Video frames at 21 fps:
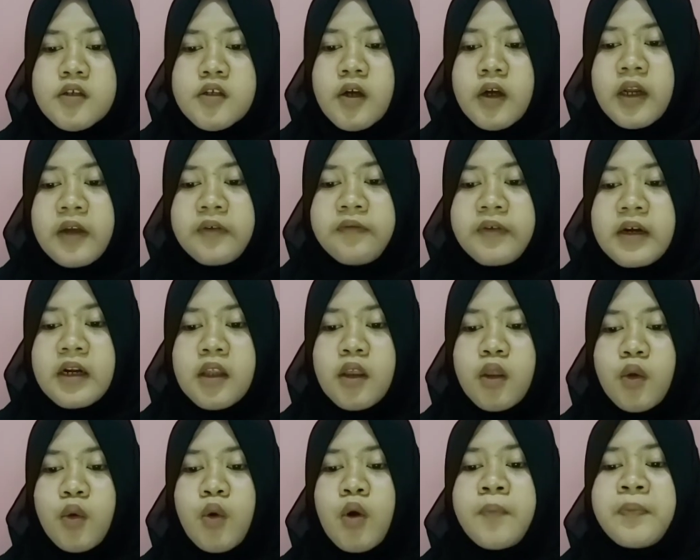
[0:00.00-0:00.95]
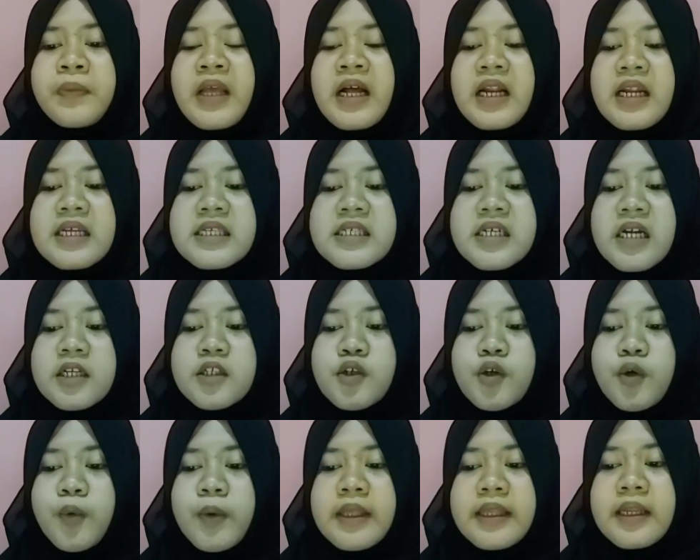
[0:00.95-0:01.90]
refer to
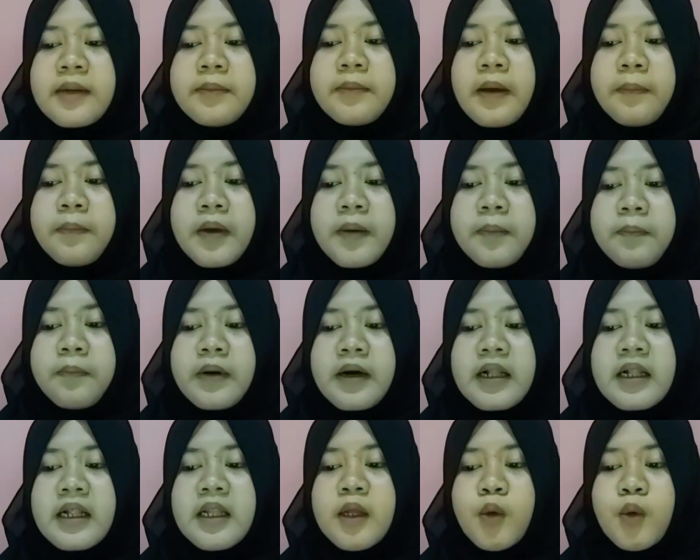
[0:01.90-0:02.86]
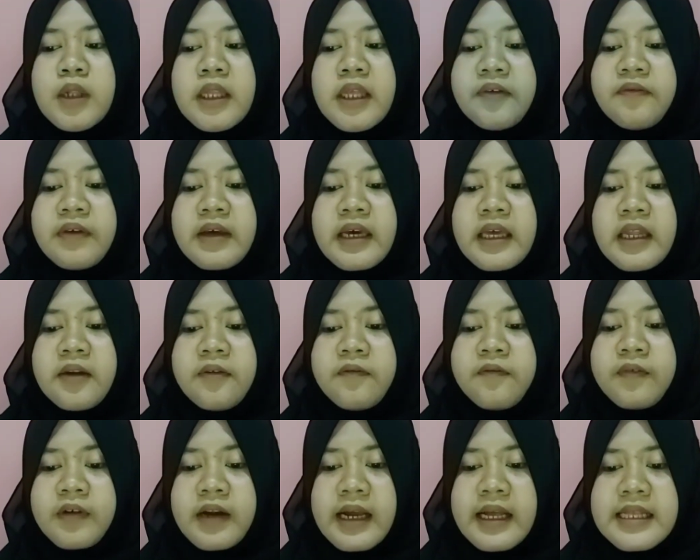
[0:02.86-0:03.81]
literature written by people who live in
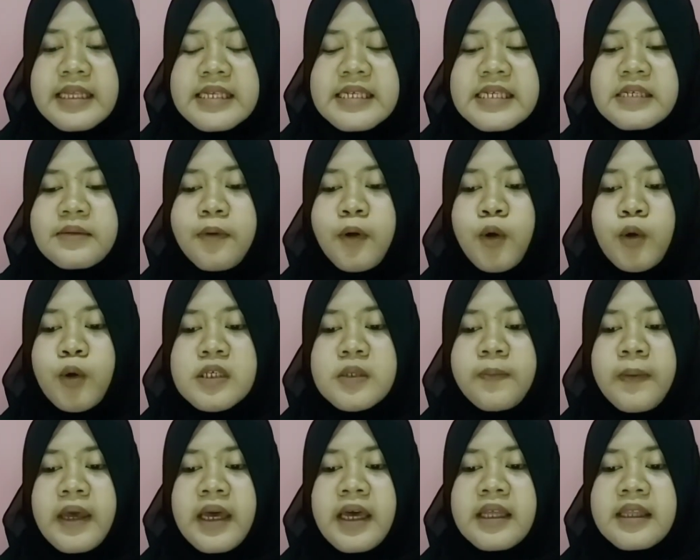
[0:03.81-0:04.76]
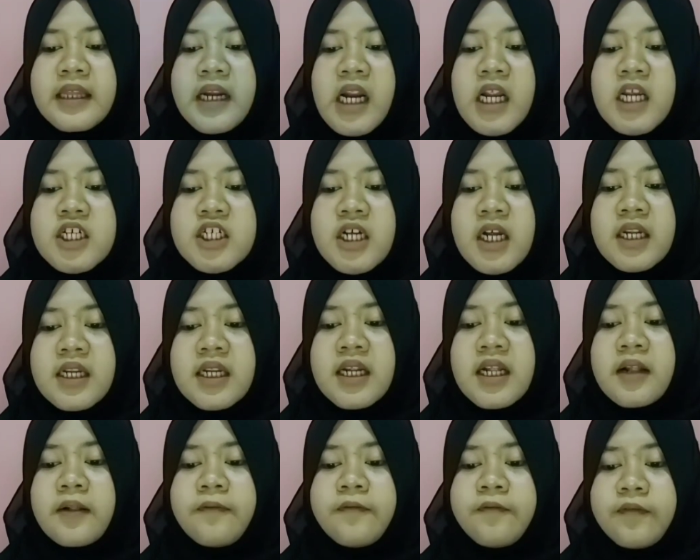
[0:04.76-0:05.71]
France who speak
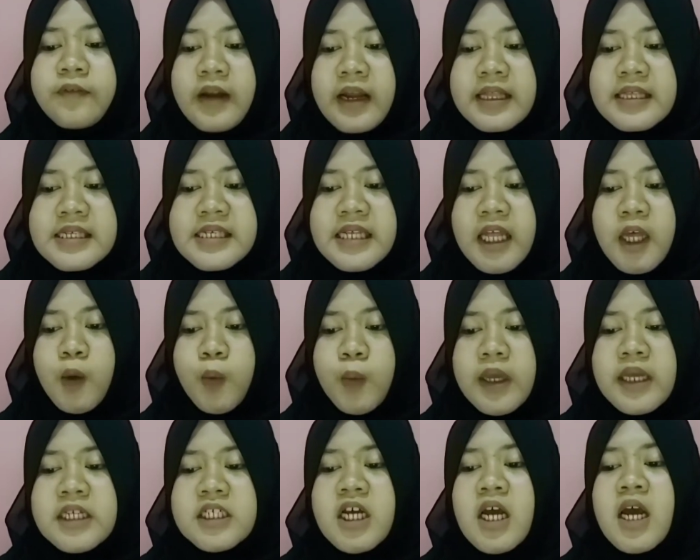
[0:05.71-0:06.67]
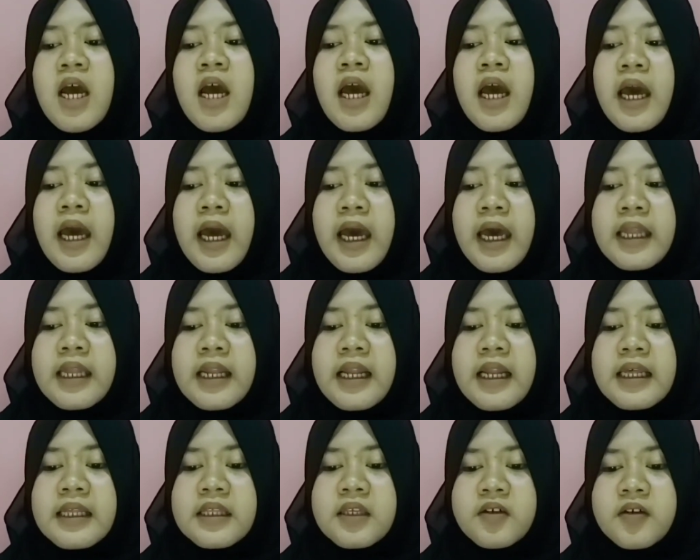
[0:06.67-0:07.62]
traditional French language,
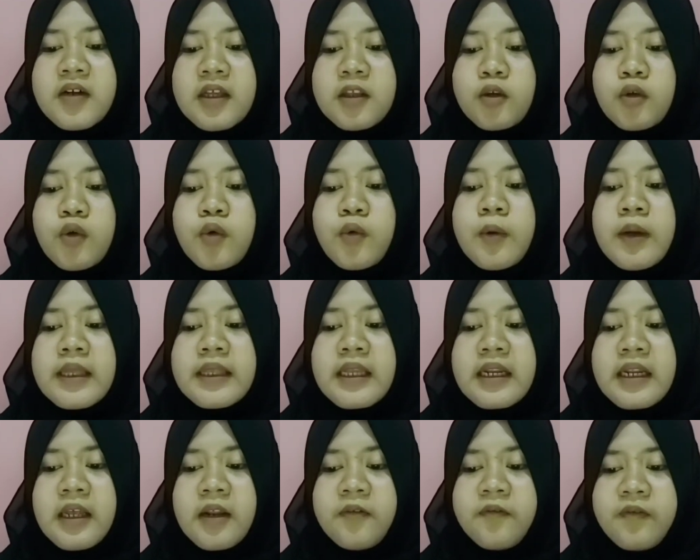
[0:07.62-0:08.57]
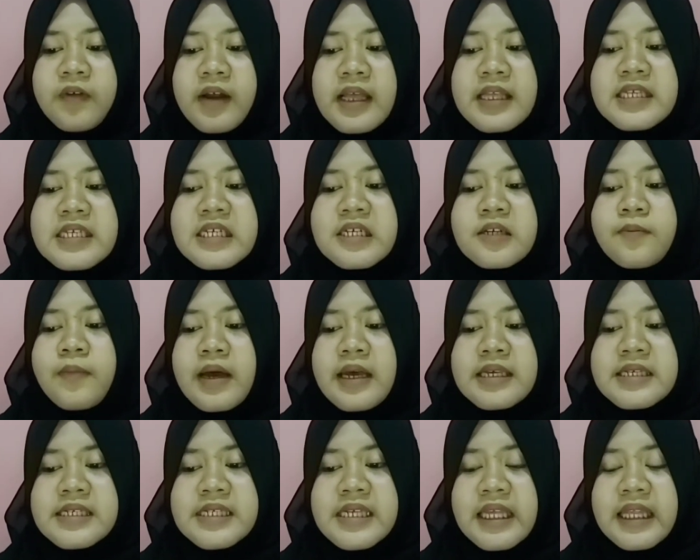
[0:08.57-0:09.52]
and literature written in French
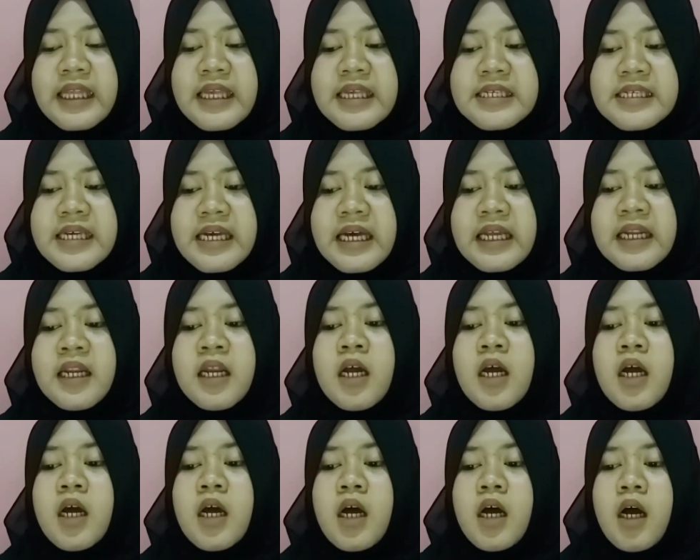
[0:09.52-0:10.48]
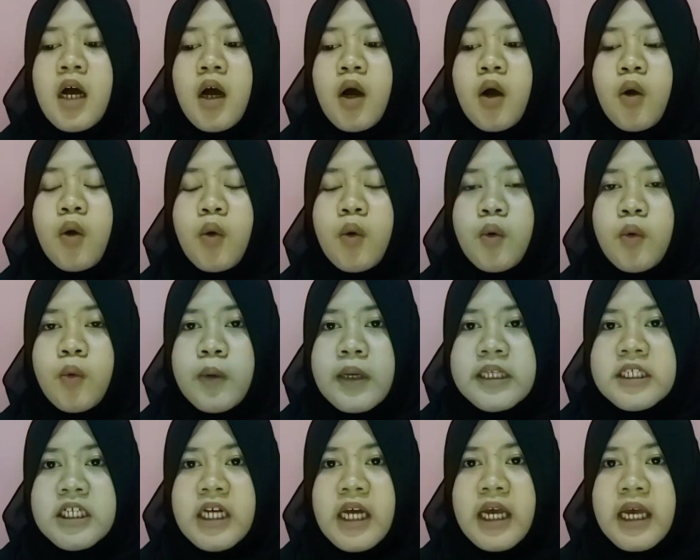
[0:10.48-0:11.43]
by citizens who
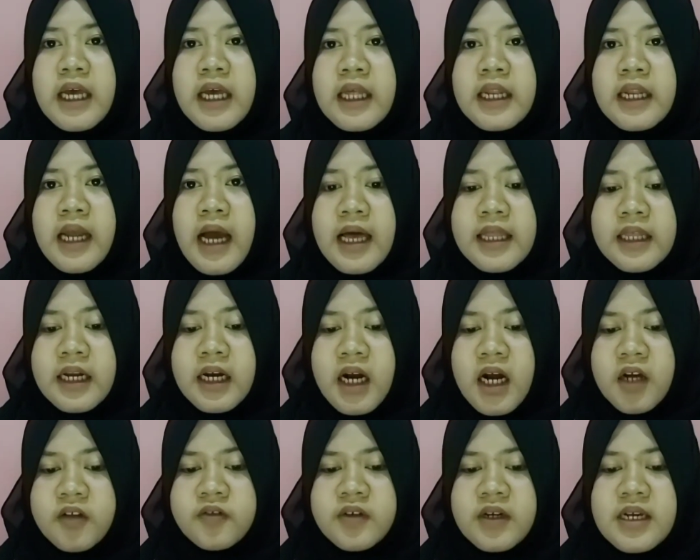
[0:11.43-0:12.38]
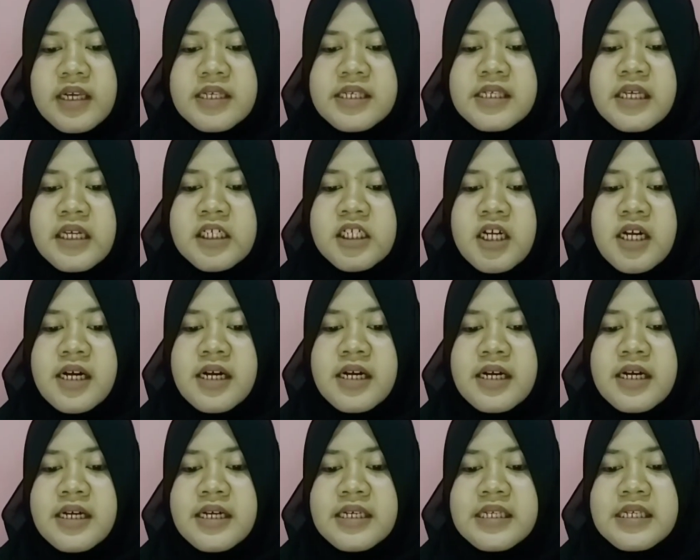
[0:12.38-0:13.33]
live in other countries such
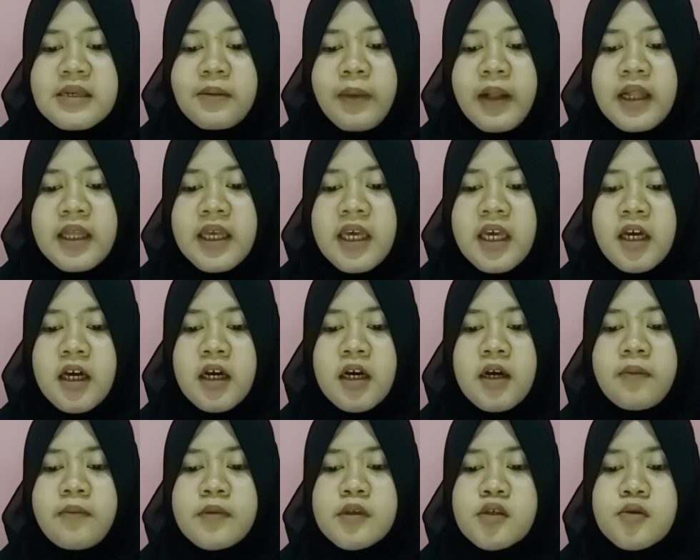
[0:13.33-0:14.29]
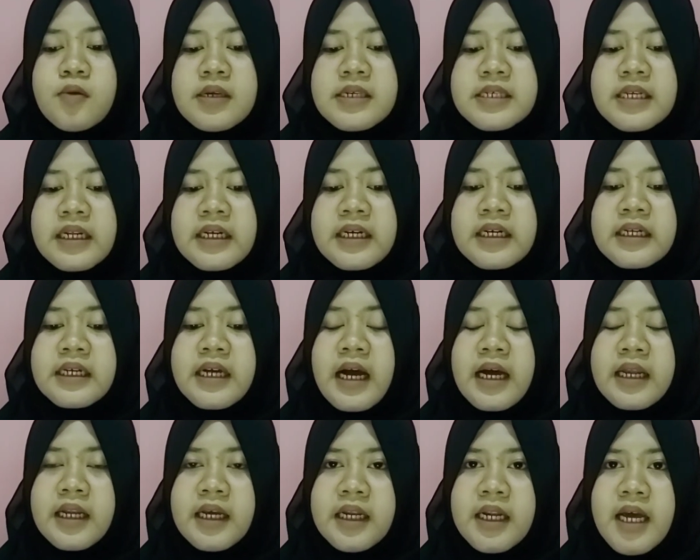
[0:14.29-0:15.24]
as Belgium, Switzerland,
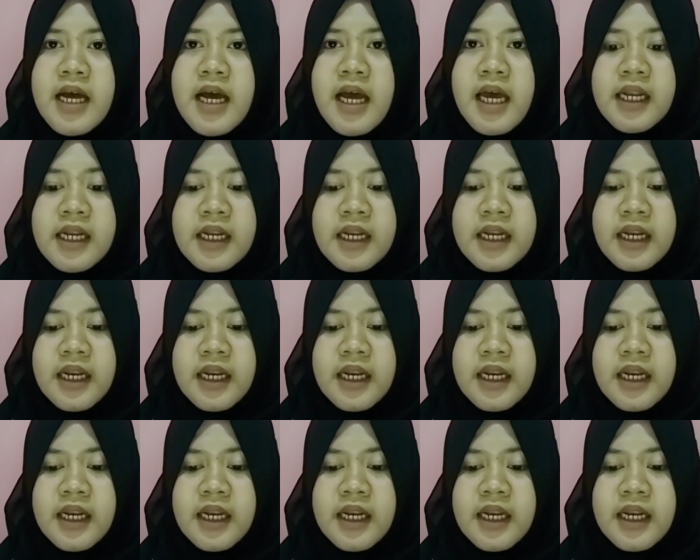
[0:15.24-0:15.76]
Canada, and